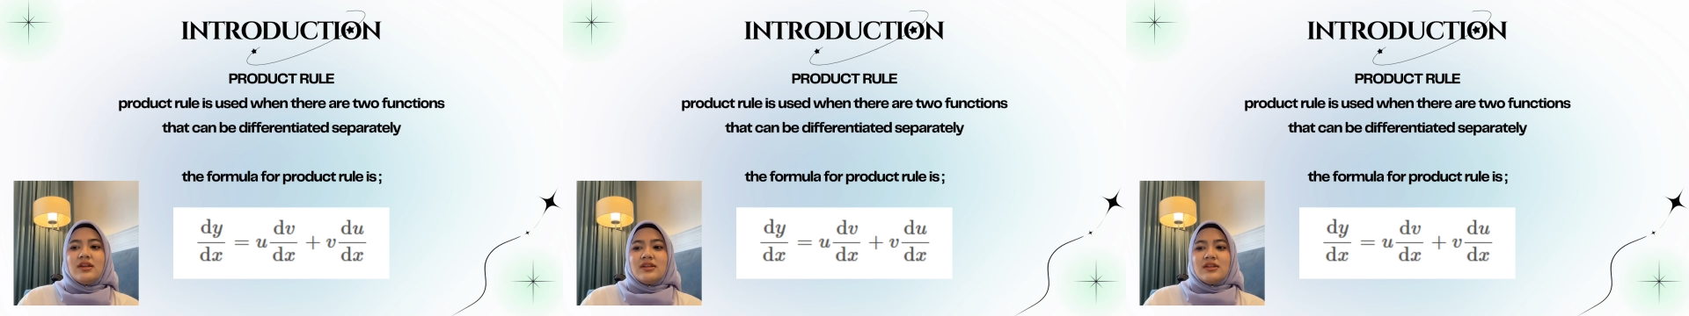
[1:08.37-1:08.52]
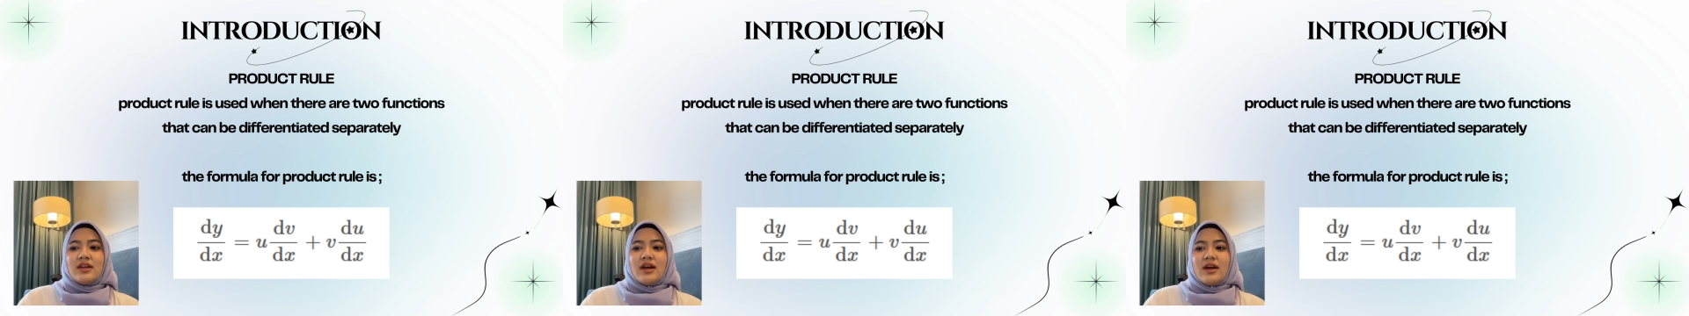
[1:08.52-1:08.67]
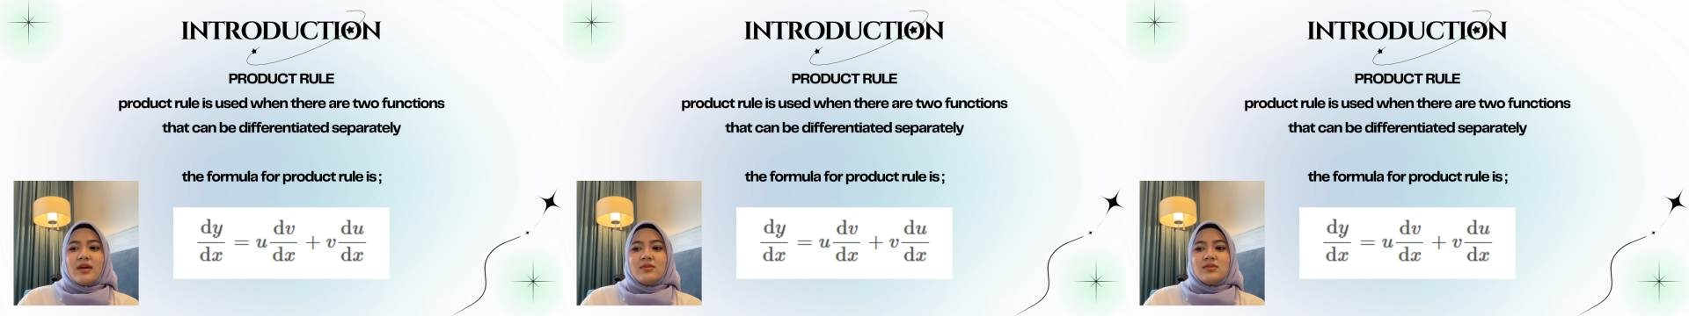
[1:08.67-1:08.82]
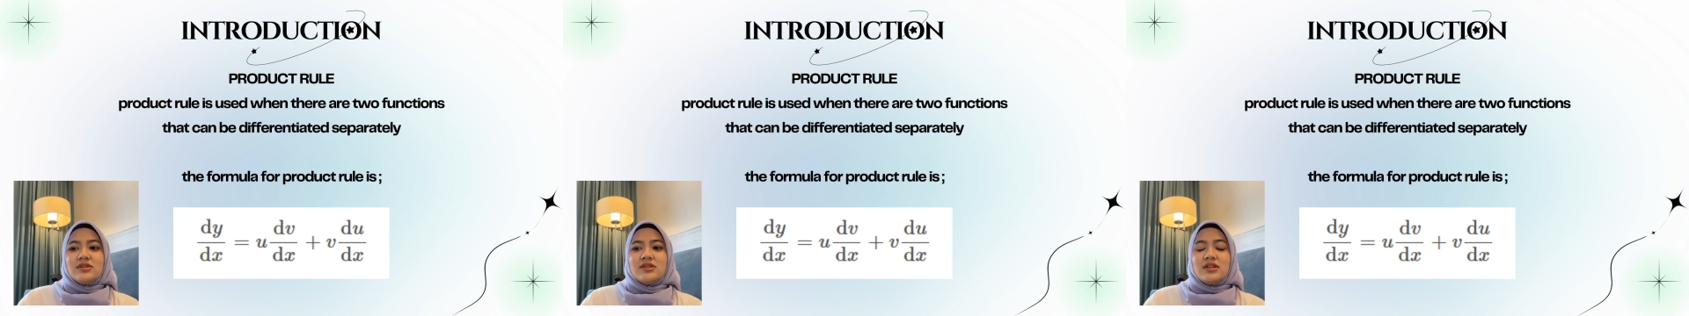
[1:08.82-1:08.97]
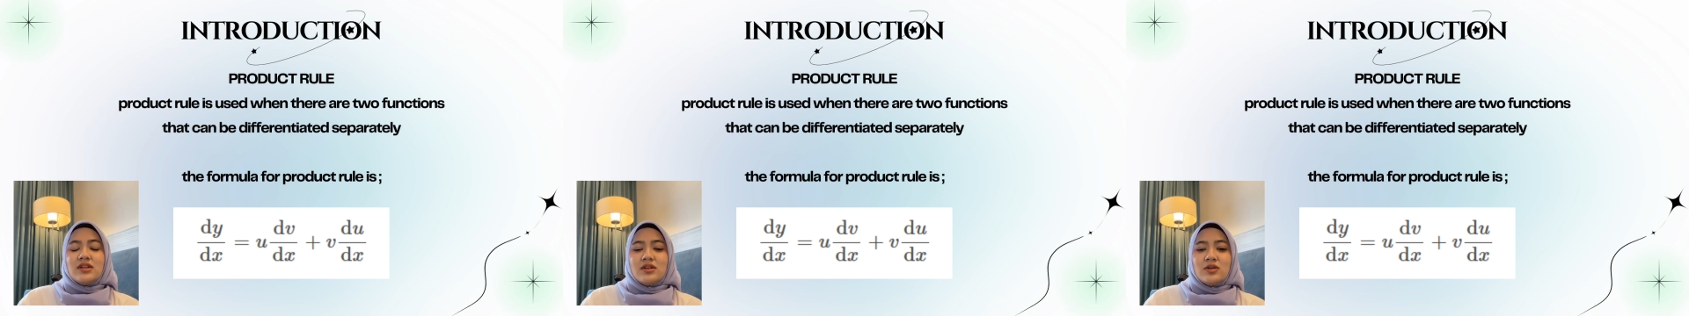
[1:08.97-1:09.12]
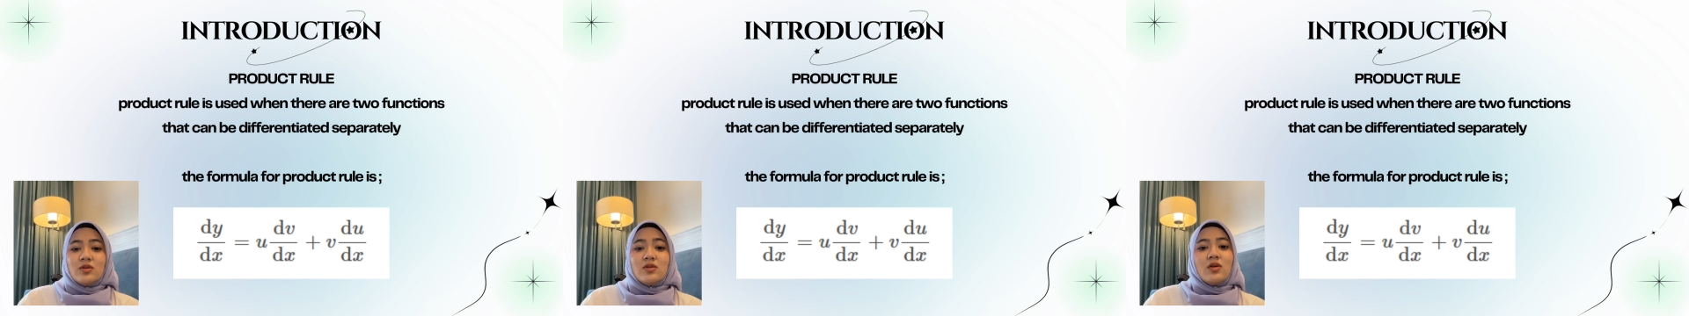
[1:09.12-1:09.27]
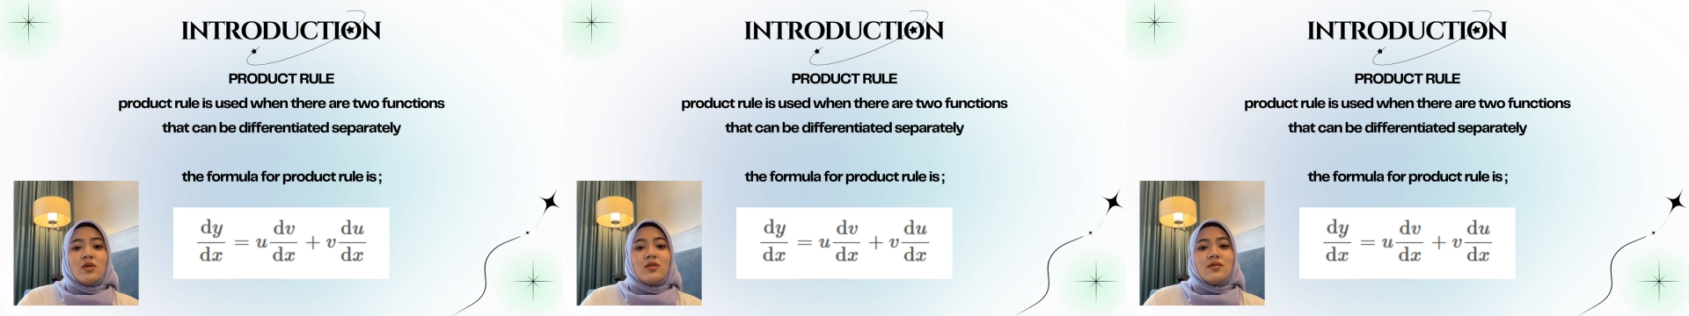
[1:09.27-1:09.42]
times
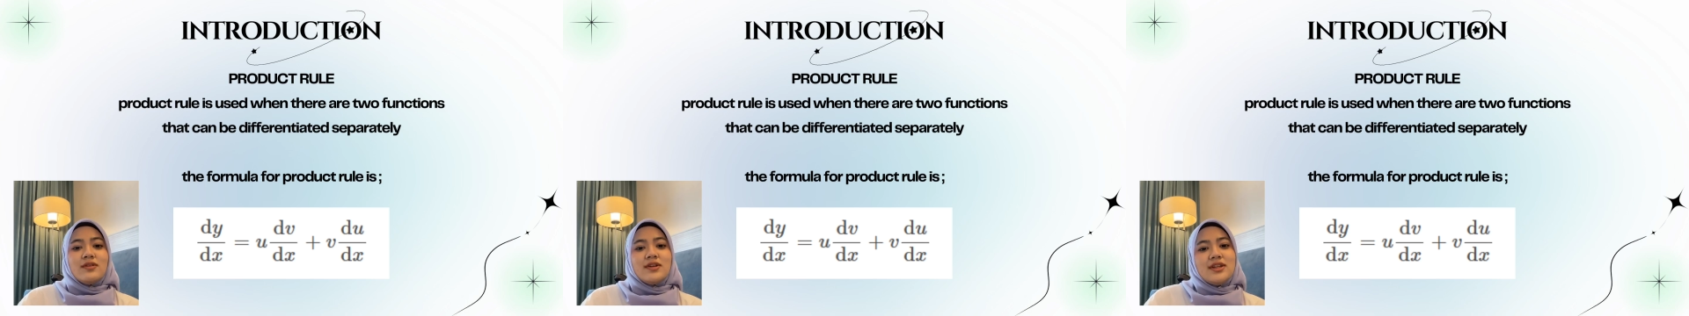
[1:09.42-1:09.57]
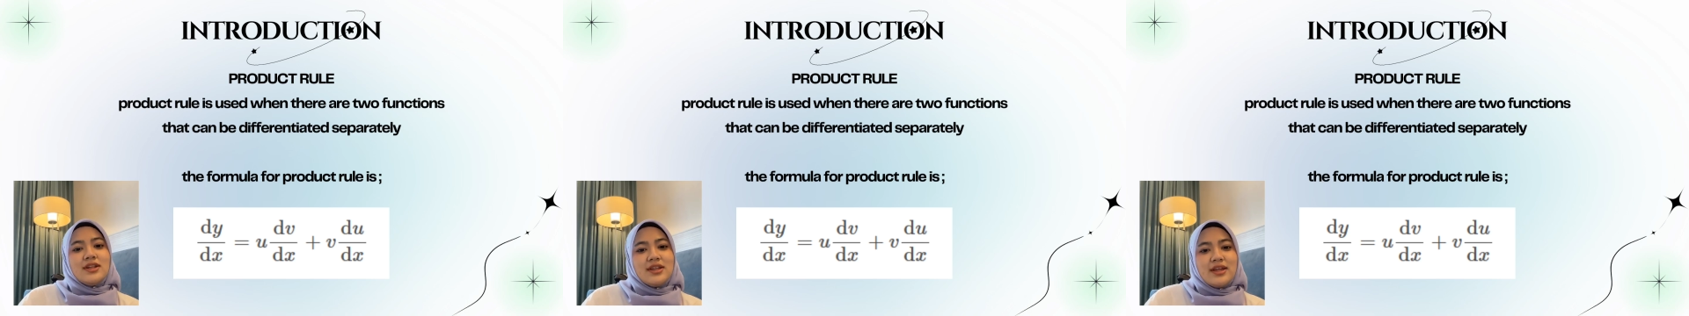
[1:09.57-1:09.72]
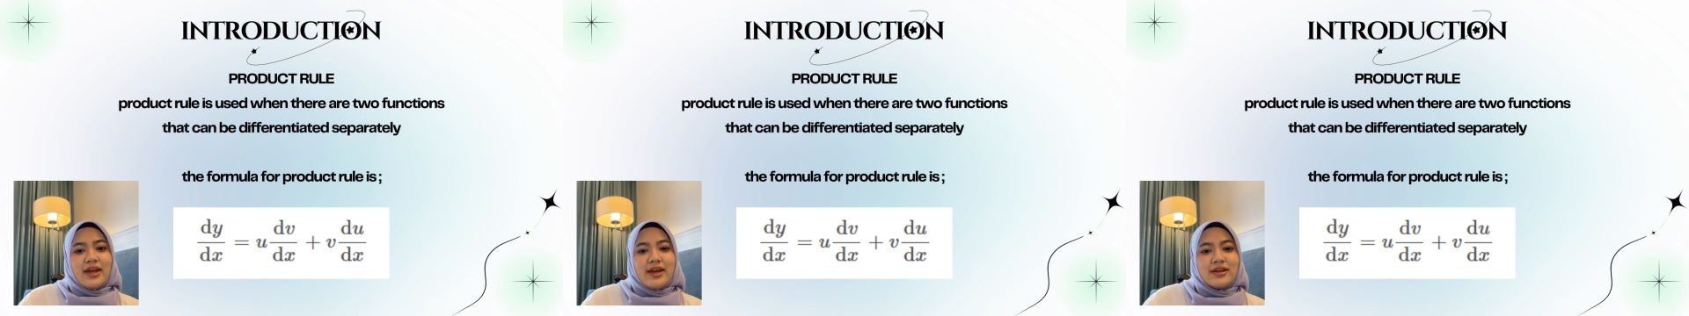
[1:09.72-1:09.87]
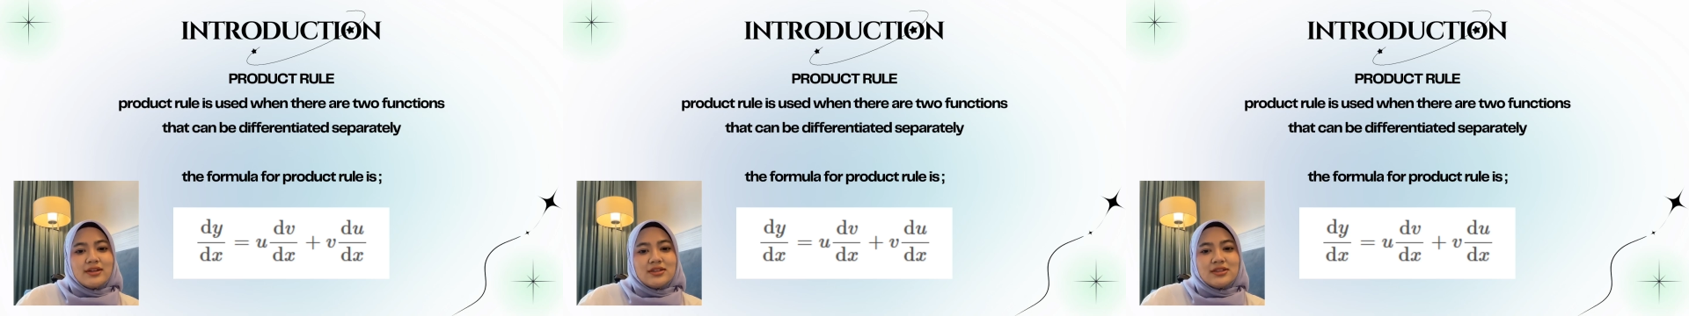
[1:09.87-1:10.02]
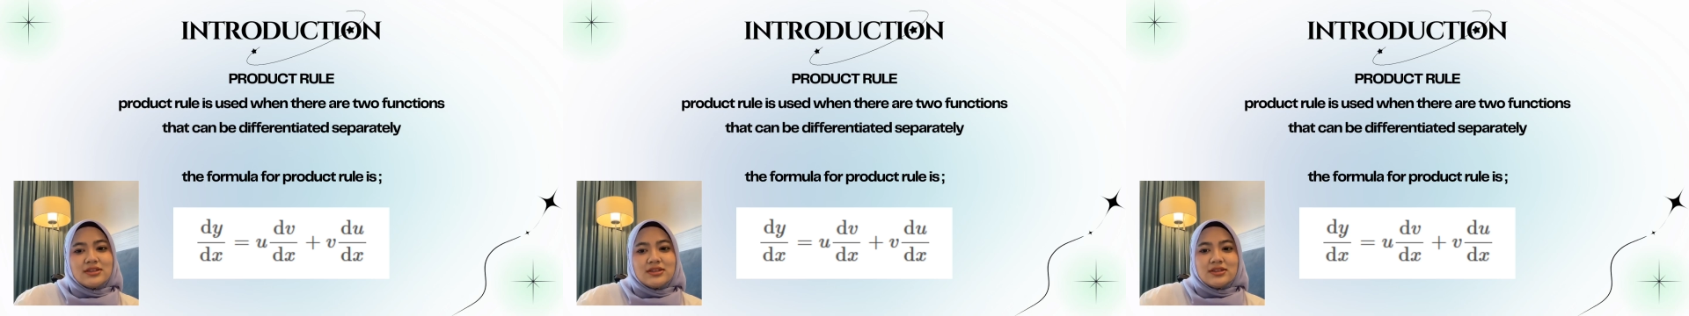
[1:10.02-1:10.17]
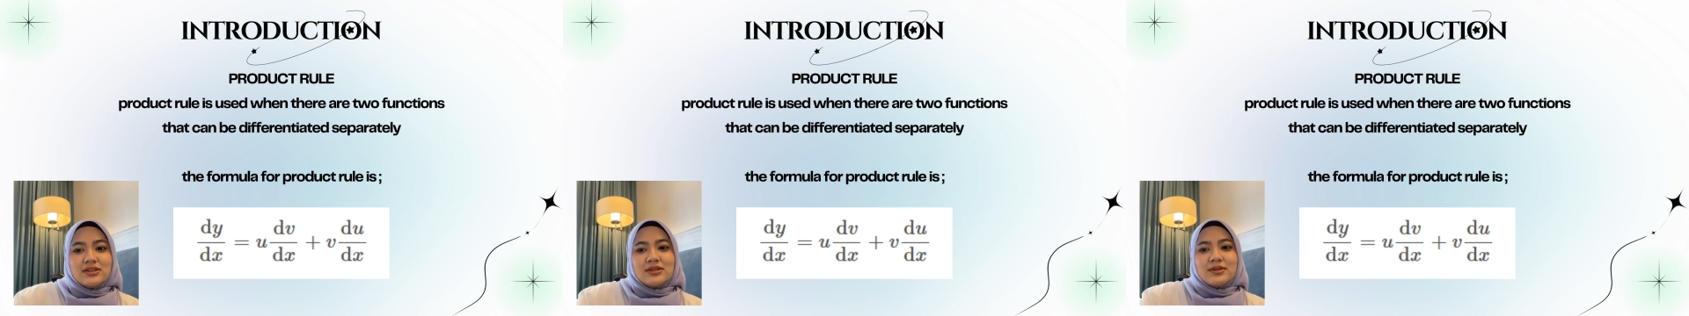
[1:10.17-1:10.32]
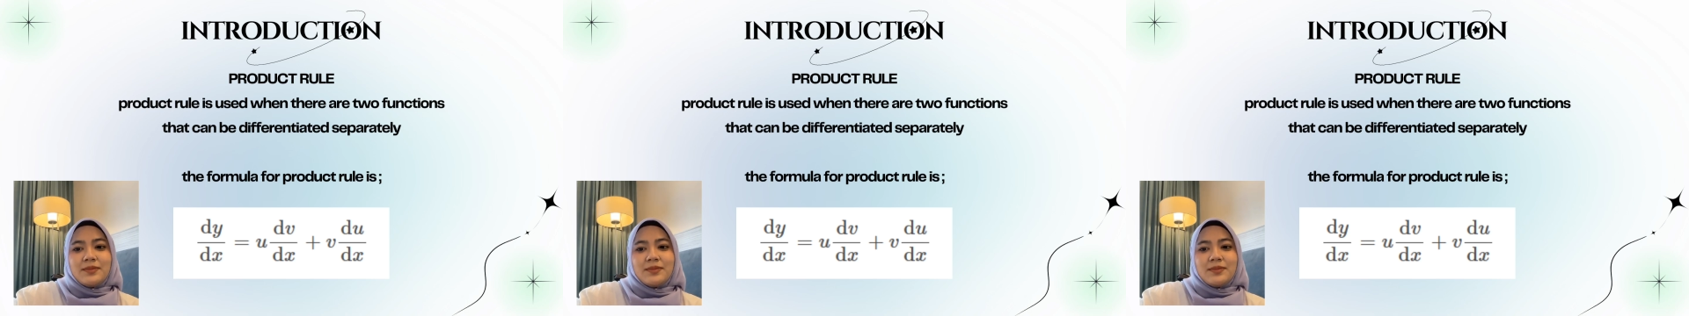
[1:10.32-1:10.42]
du over dx.